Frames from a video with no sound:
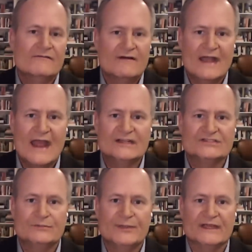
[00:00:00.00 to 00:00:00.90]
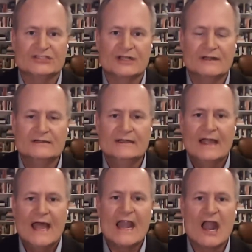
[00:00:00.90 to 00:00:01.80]
financial picture
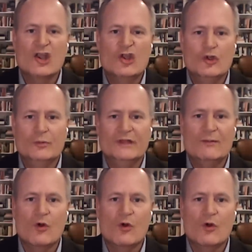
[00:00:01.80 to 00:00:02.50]
and arguably